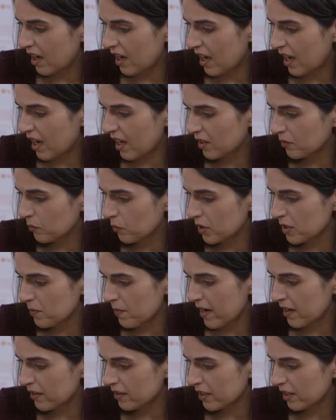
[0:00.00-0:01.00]
And what
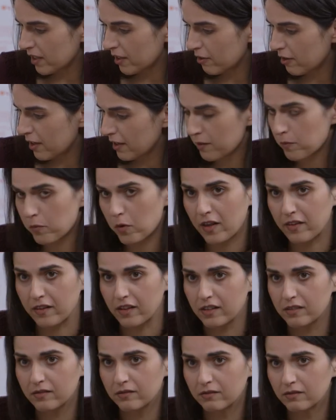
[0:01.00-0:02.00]
about her other brother?